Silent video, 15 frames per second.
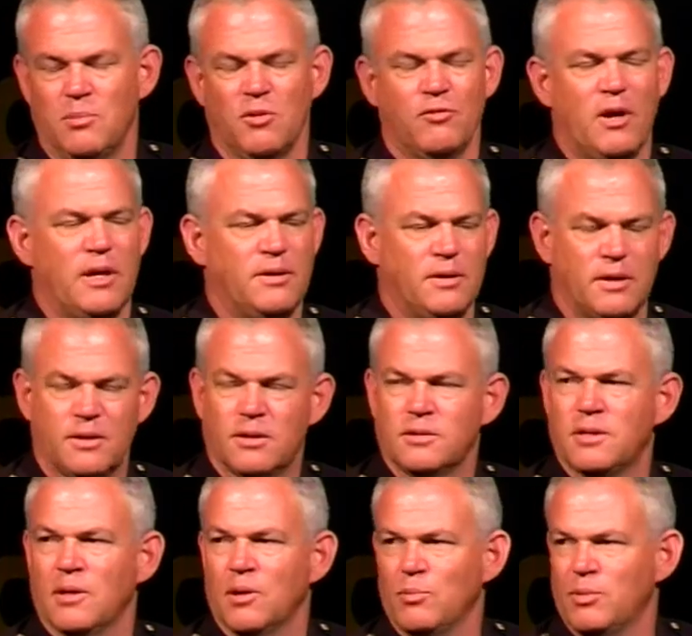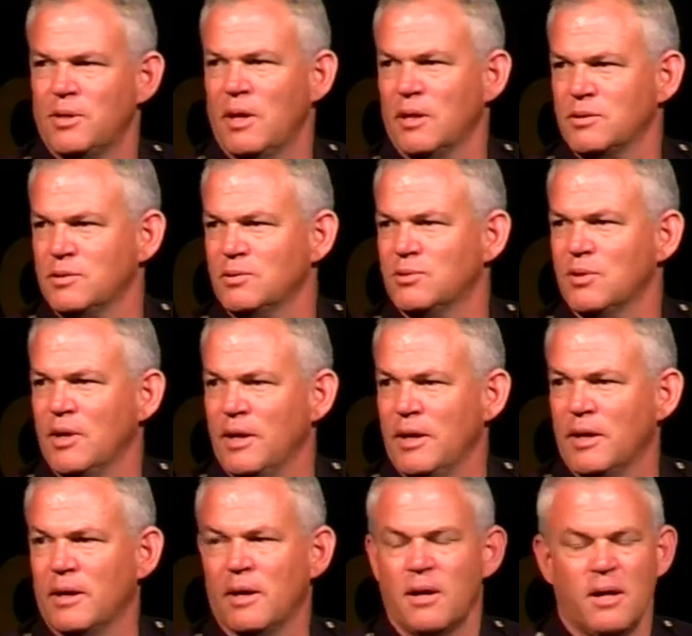had dignitary protection
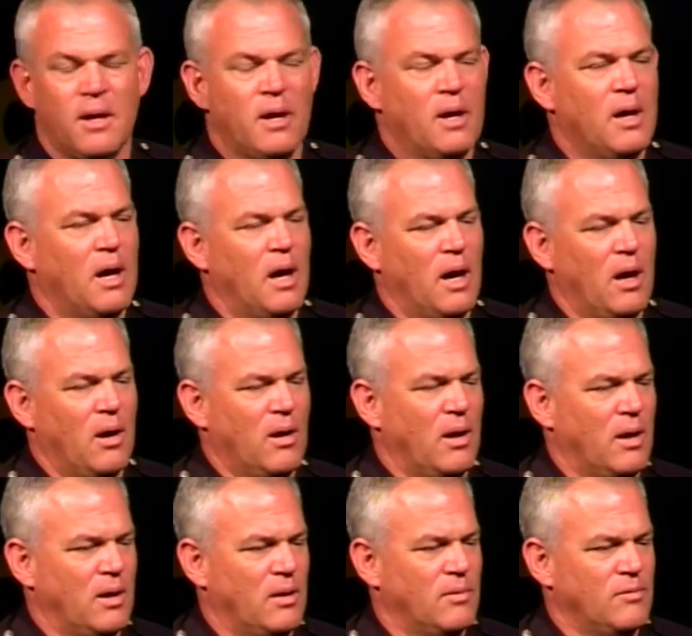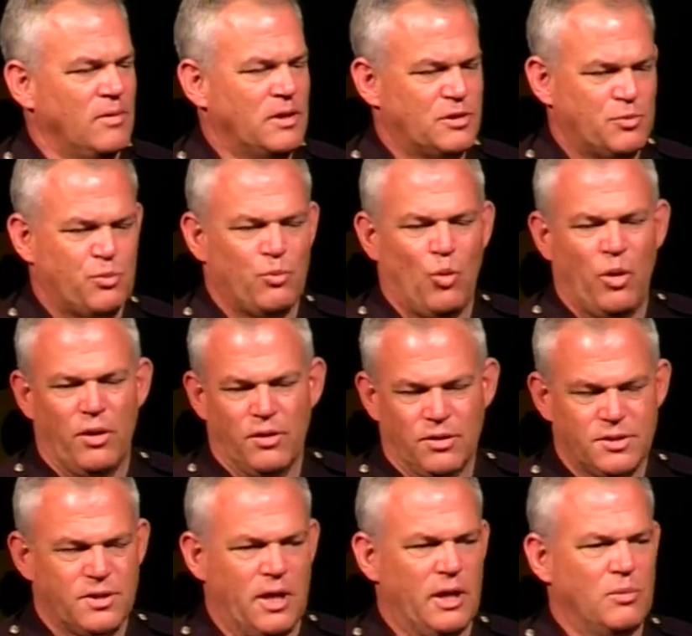training. Uh, uh, it's one of the
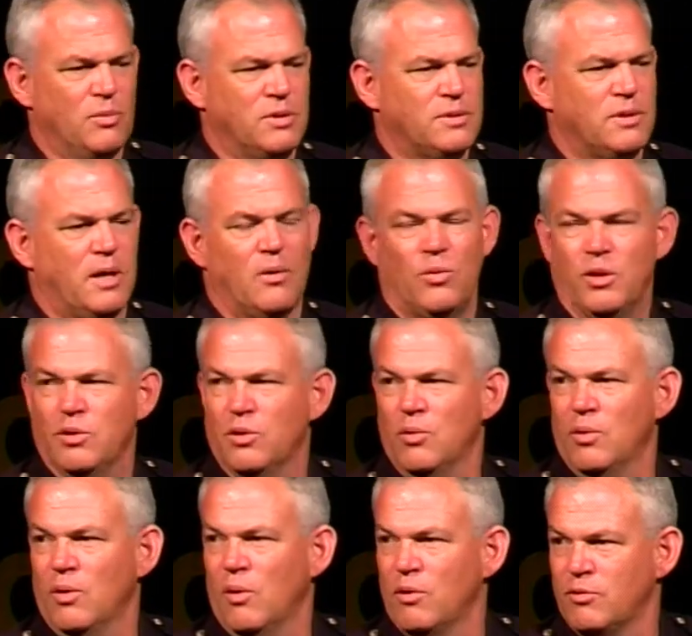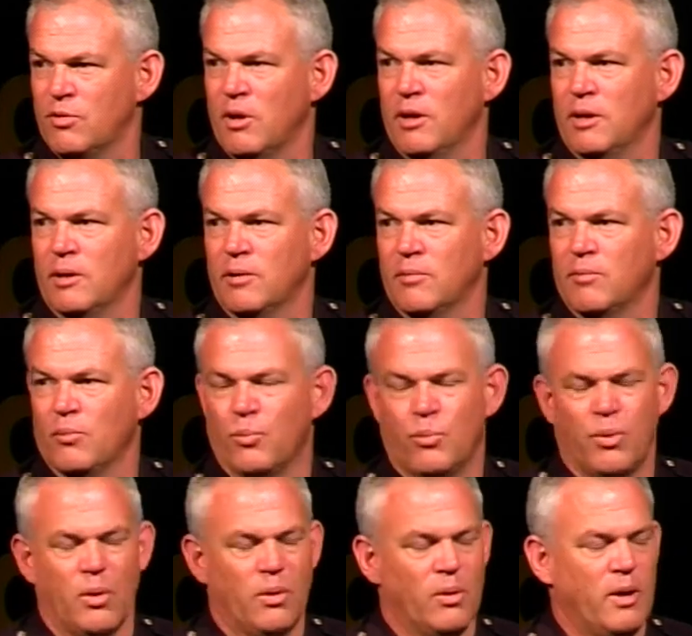segments that we do in our training
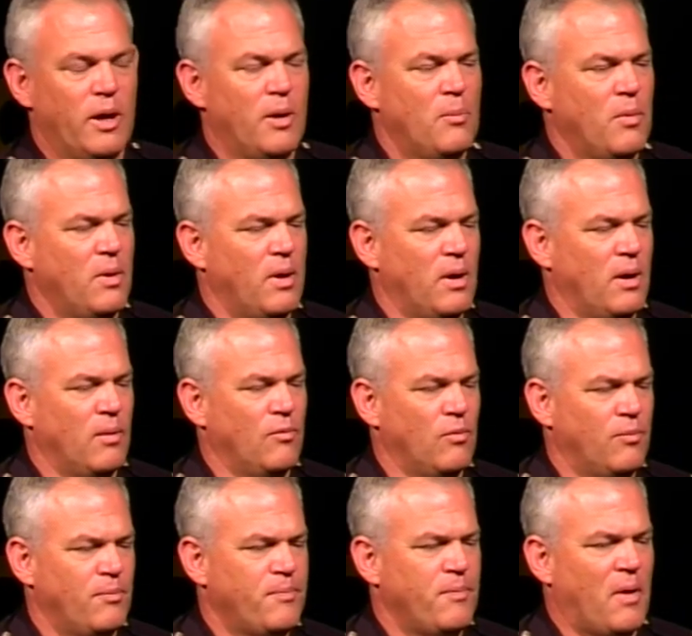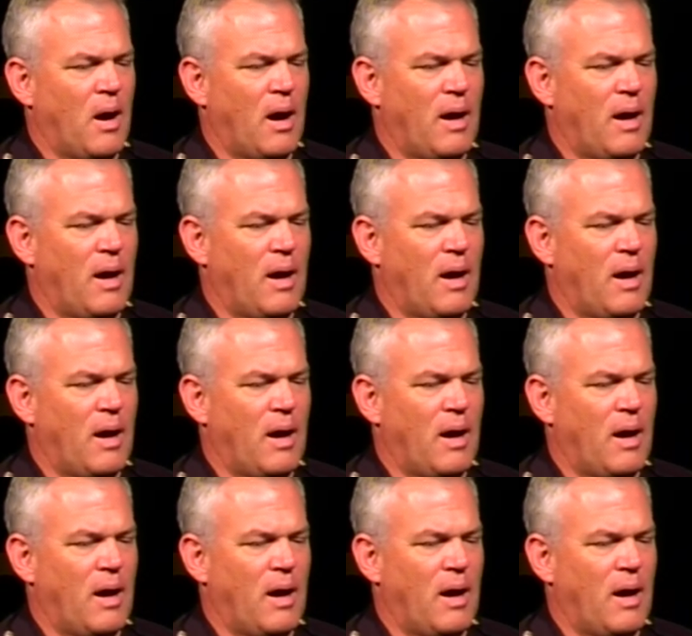program. Um, I,